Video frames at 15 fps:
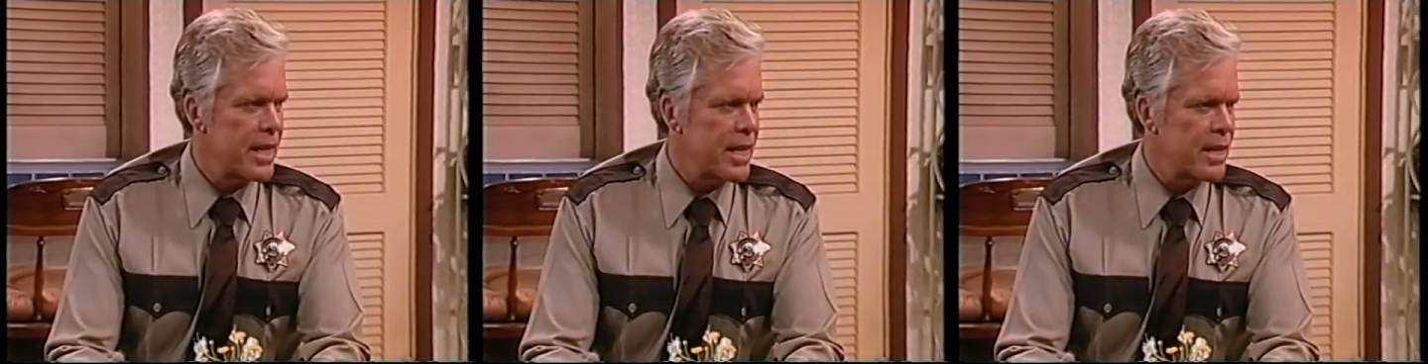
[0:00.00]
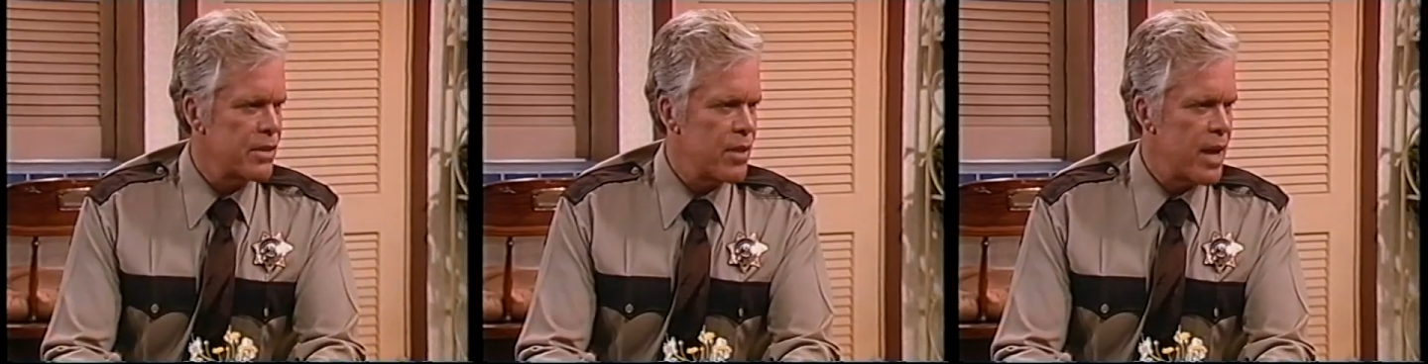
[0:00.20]
to
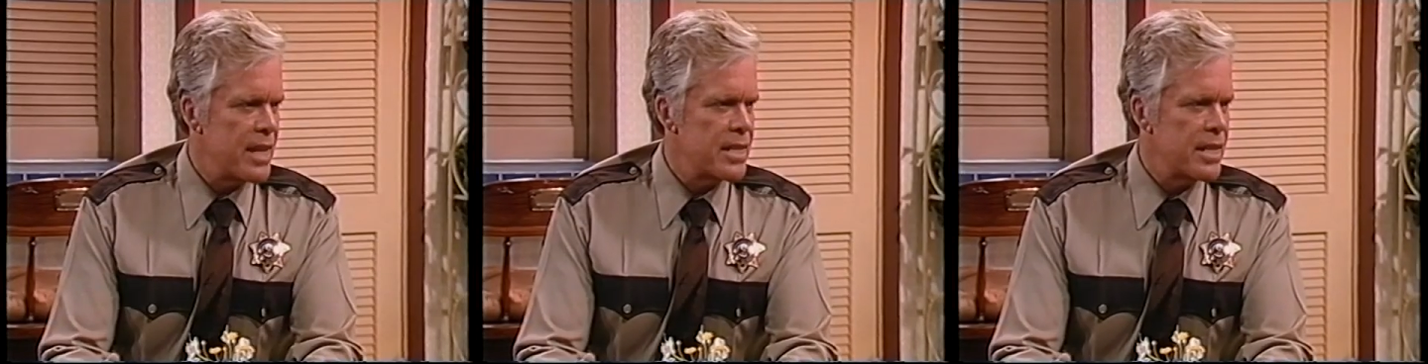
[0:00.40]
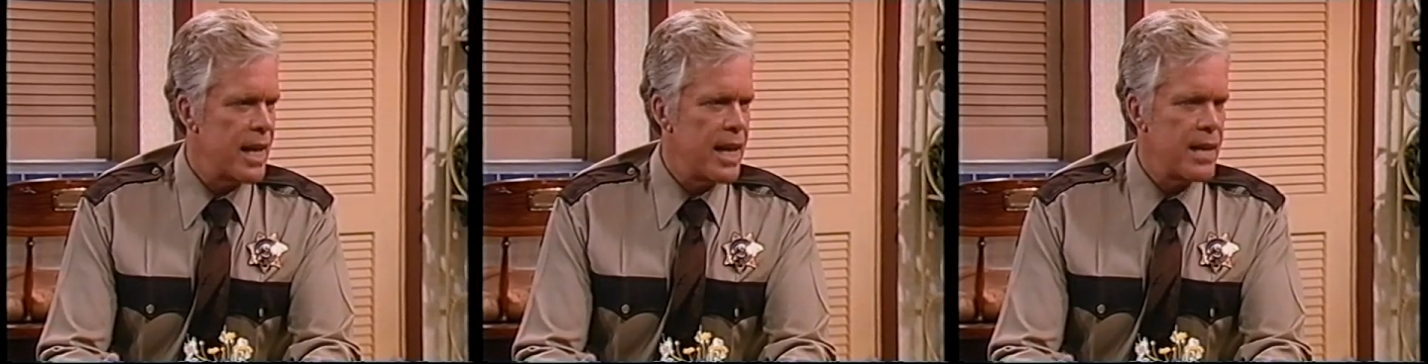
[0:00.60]

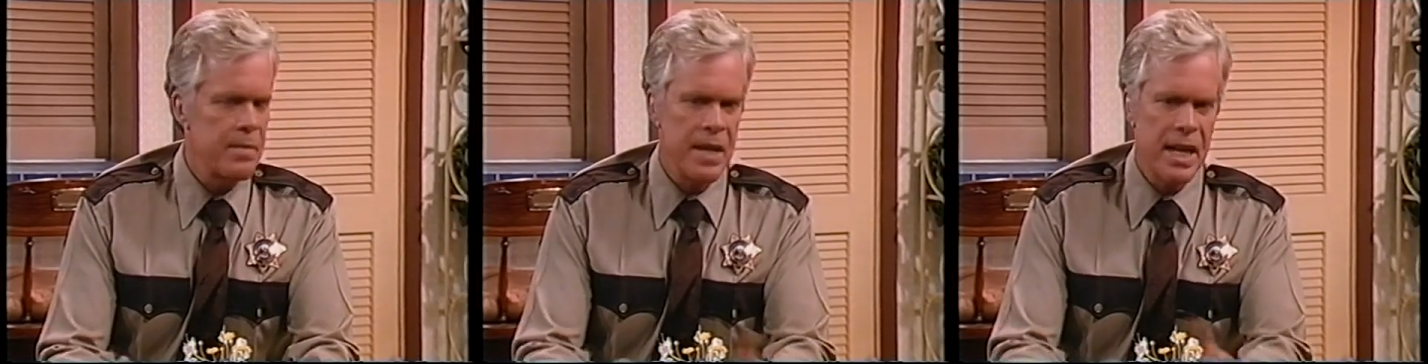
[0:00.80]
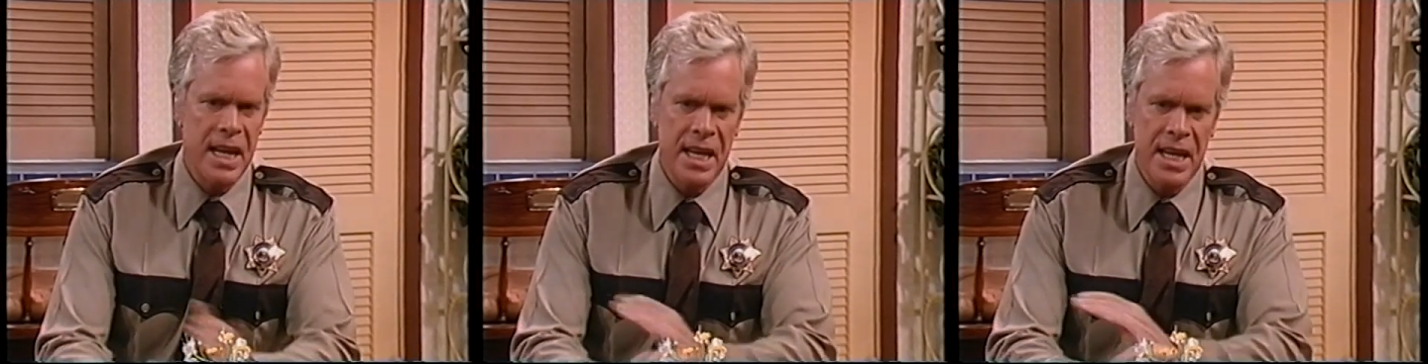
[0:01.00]
congratulate
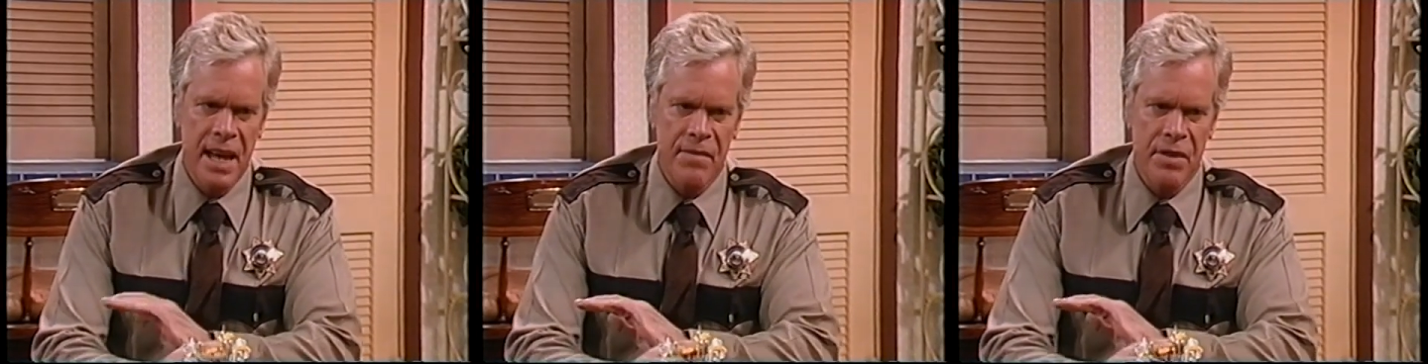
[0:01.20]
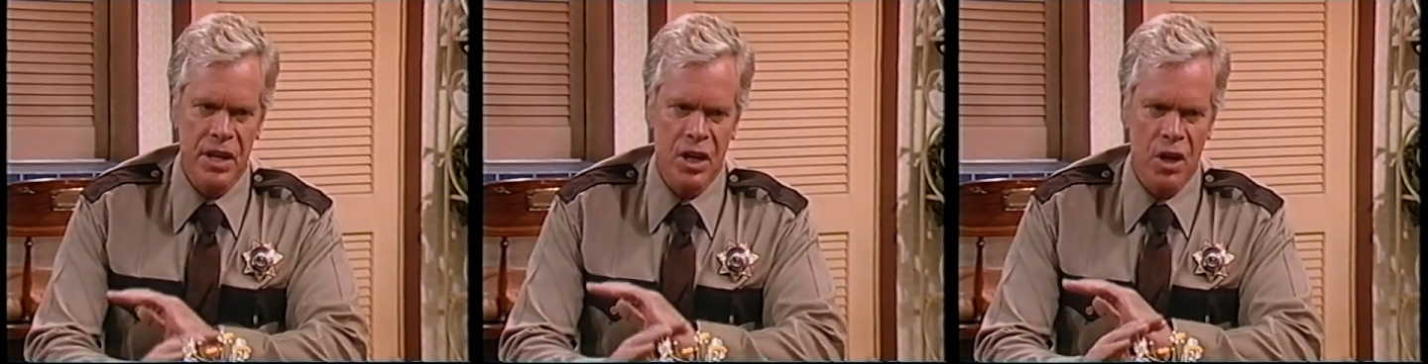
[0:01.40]
him, and he
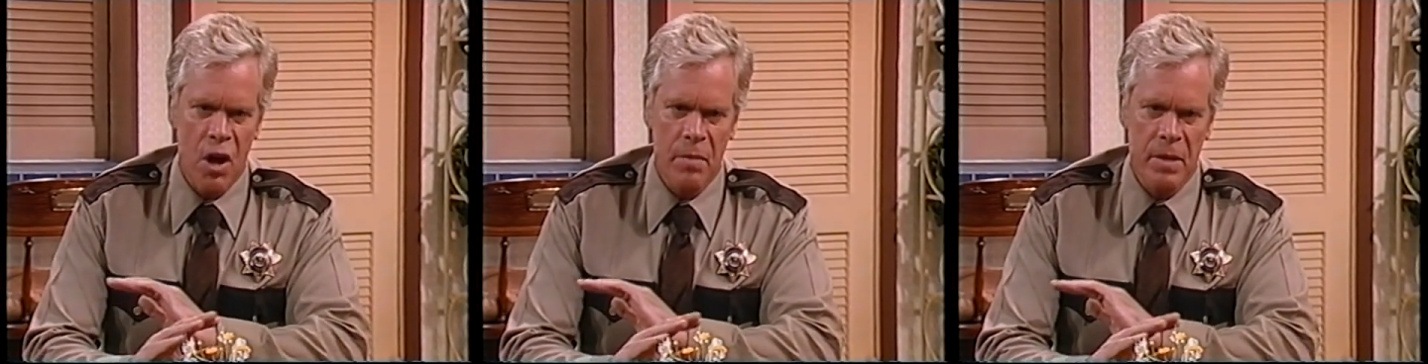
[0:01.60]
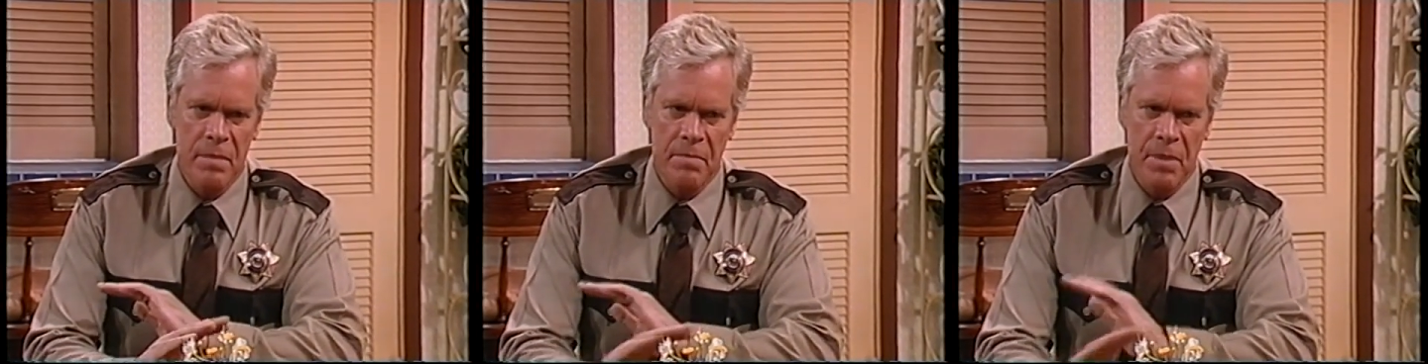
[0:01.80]
never
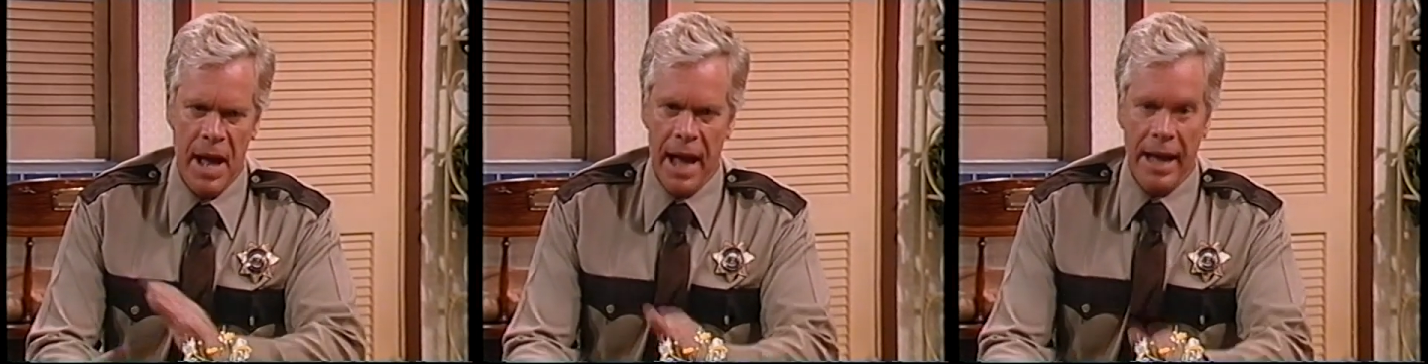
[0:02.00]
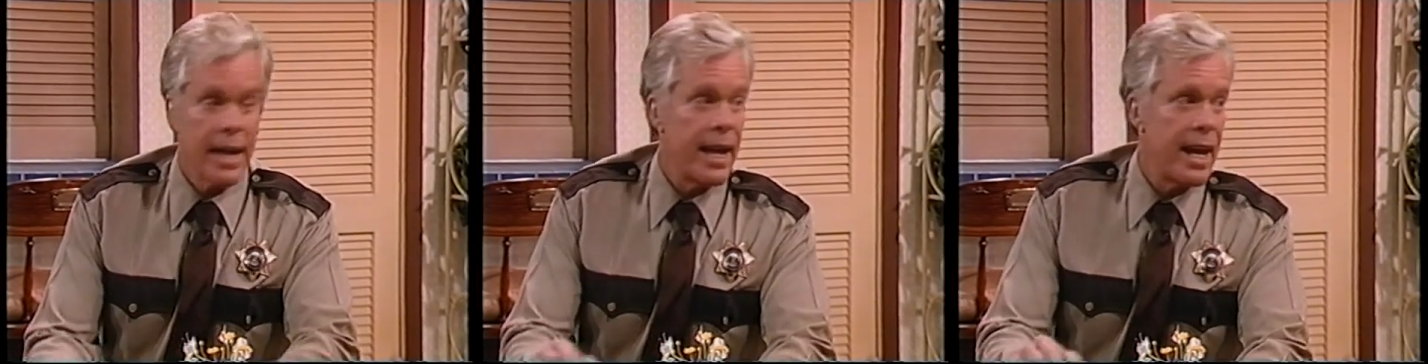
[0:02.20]
called me
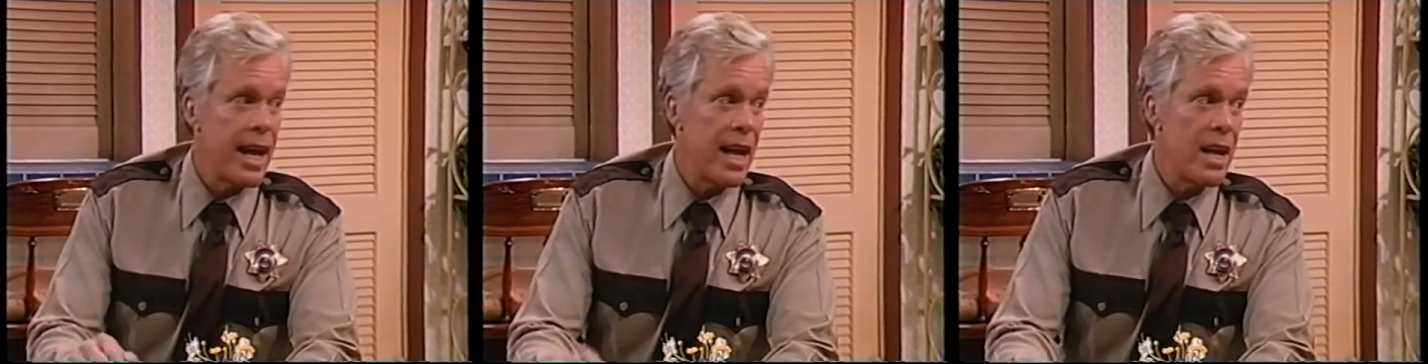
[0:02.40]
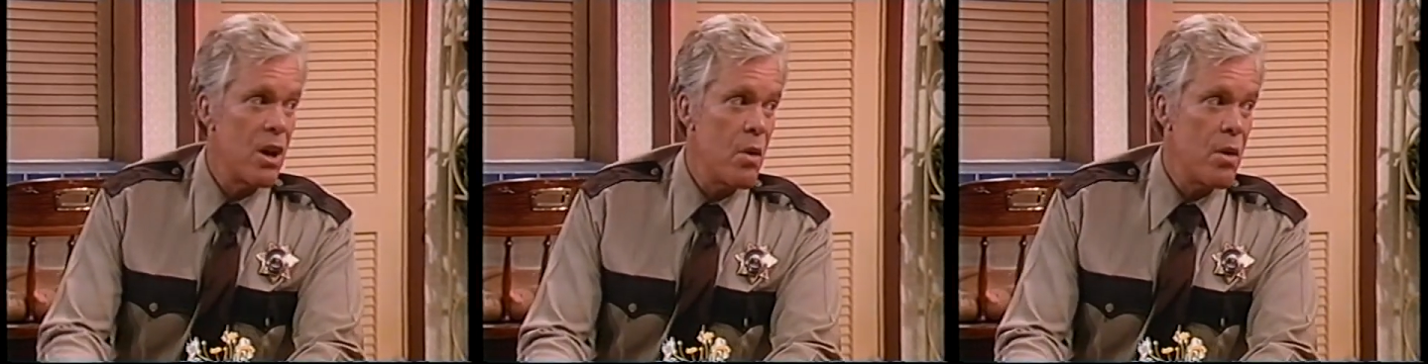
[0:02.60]
back. And
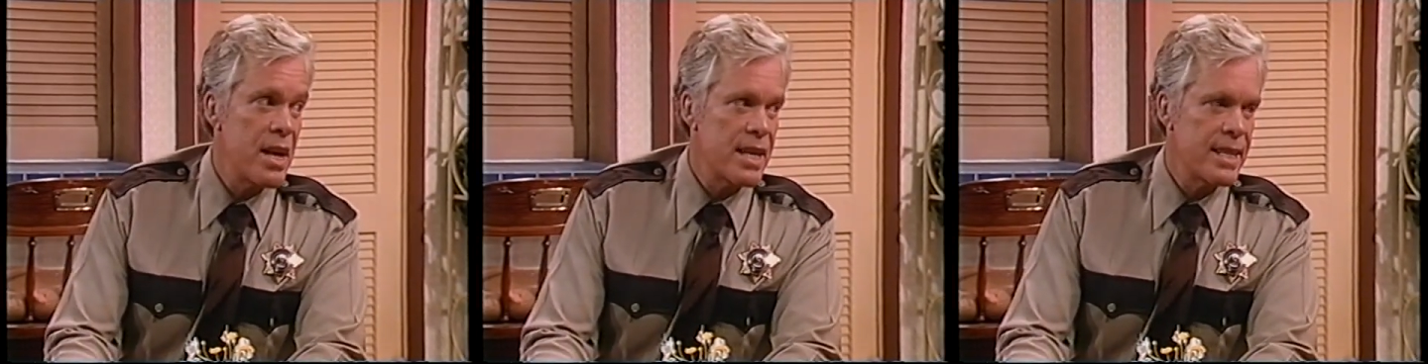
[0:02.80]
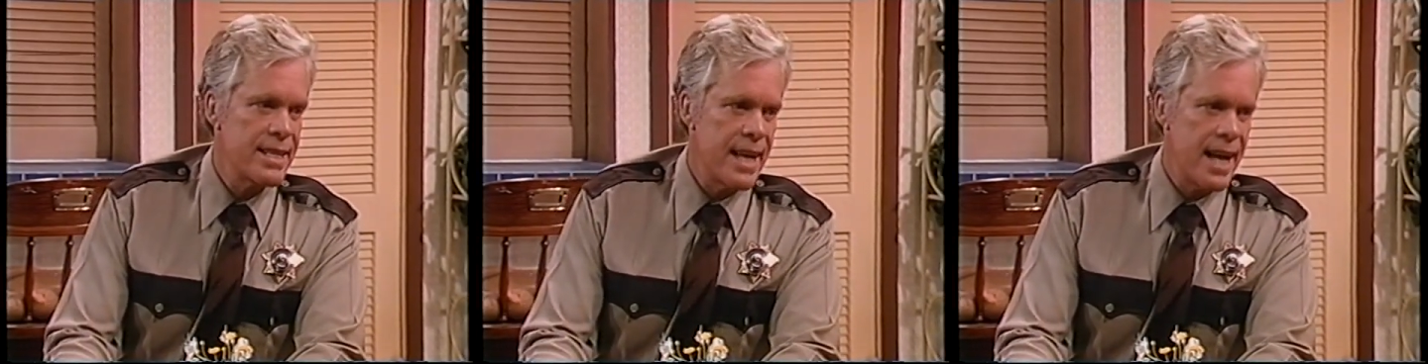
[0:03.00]
I know he
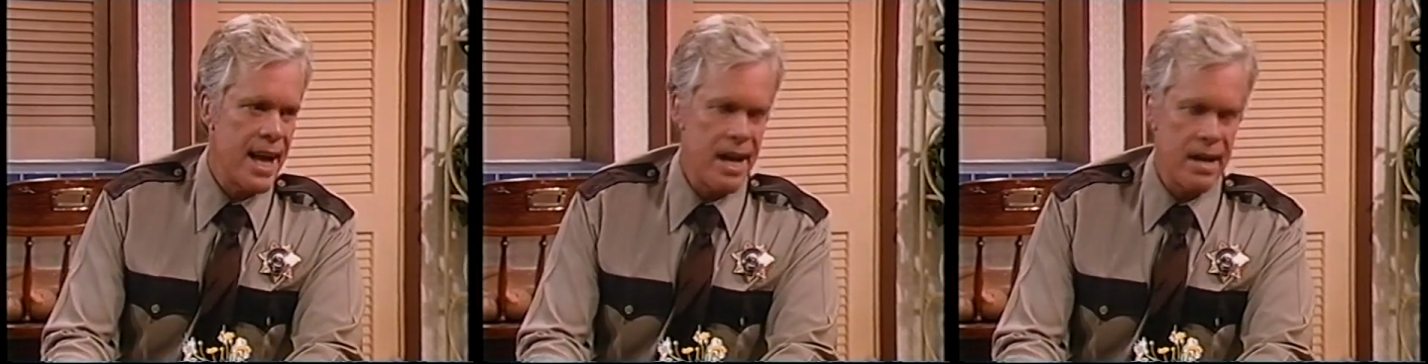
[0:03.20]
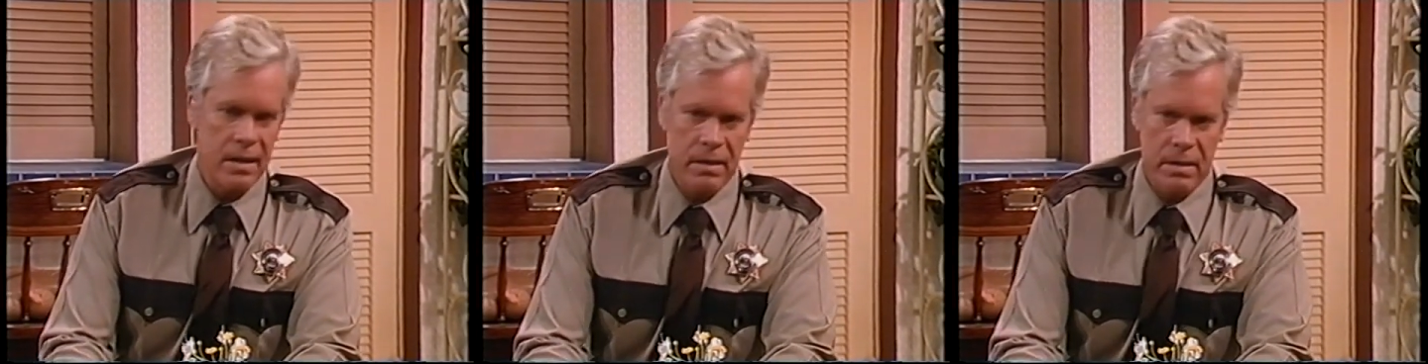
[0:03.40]
can
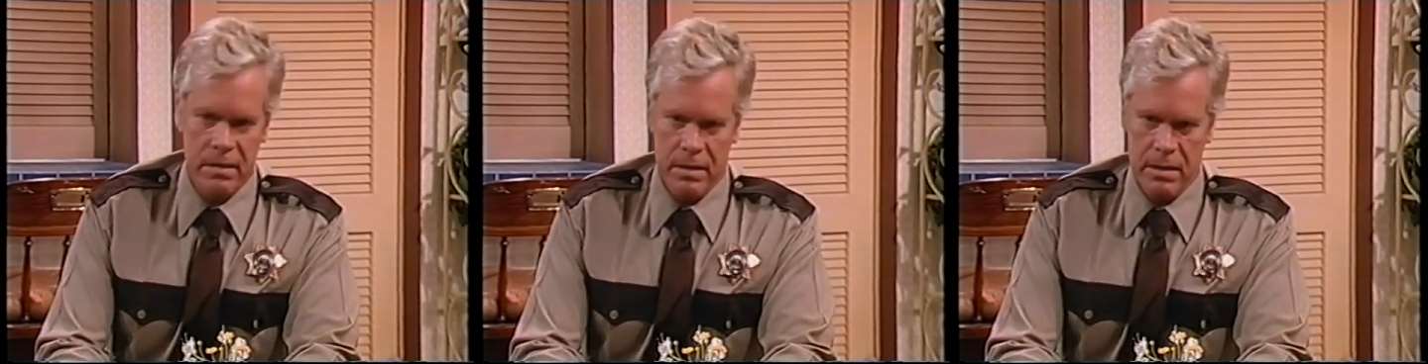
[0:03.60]
dial.